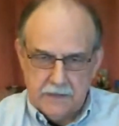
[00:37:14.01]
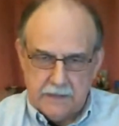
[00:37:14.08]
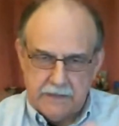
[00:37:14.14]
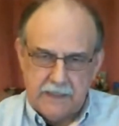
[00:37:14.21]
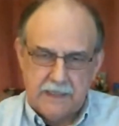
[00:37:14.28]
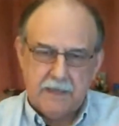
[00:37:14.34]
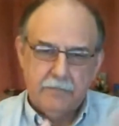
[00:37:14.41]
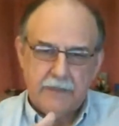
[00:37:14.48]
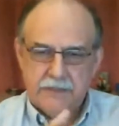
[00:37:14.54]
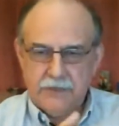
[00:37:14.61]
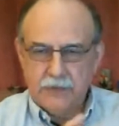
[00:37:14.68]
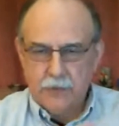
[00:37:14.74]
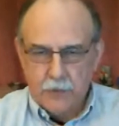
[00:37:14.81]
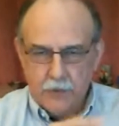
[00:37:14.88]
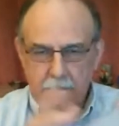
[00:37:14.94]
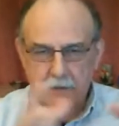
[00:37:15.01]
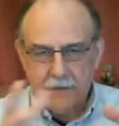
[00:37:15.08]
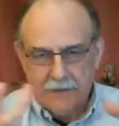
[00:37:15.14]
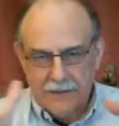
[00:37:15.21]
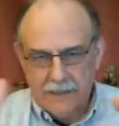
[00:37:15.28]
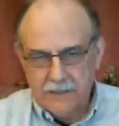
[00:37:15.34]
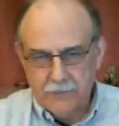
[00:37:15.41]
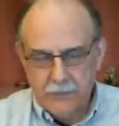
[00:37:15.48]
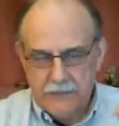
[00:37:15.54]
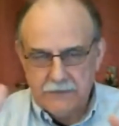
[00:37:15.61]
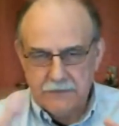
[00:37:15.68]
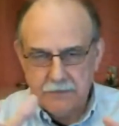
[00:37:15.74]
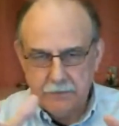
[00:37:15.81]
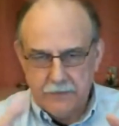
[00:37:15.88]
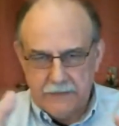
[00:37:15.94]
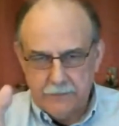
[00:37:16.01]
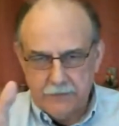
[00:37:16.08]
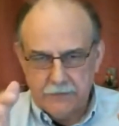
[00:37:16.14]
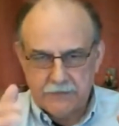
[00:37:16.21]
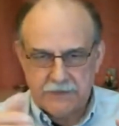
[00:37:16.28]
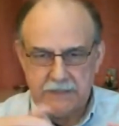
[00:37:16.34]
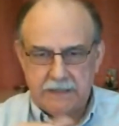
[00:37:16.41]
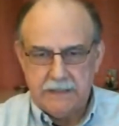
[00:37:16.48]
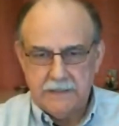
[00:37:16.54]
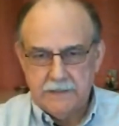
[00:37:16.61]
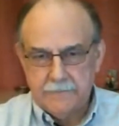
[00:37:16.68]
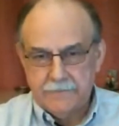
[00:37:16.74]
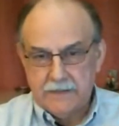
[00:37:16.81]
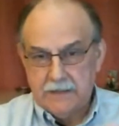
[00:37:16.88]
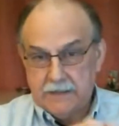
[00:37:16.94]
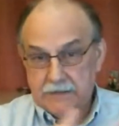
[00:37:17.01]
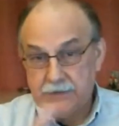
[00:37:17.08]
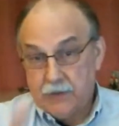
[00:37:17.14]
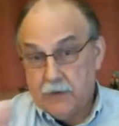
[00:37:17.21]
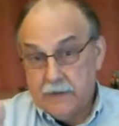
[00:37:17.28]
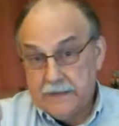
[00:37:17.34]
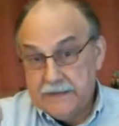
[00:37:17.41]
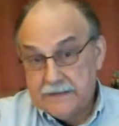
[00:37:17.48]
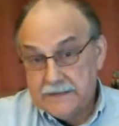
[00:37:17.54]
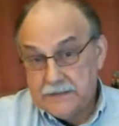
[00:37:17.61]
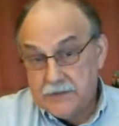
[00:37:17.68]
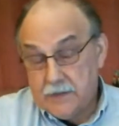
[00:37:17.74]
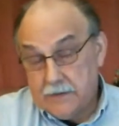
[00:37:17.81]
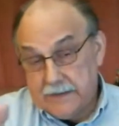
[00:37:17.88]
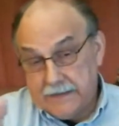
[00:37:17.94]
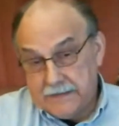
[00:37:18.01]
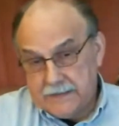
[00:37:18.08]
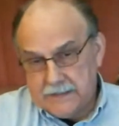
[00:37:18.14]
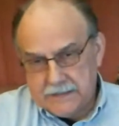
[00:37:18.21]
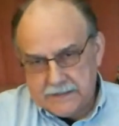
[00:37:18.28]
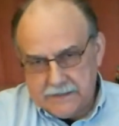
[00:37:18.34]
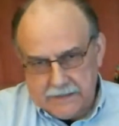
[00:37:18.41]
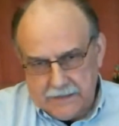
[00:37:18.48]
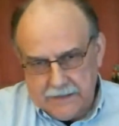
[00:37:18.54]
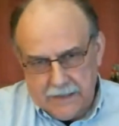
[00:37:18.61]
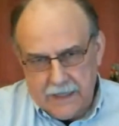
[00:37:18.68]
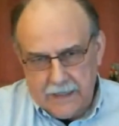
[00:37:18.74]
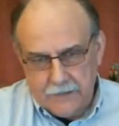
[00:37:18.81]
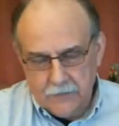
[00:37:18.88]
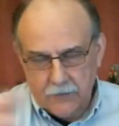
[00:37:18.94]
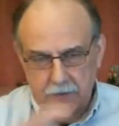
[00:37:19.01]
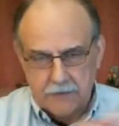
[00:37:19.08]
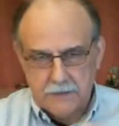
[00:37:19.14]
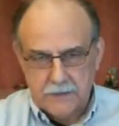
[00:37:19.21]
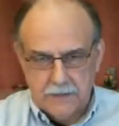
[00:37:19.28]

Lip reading: I think I mentioned earlier, a lot of people see a drawing as a drawing. It's just a line work.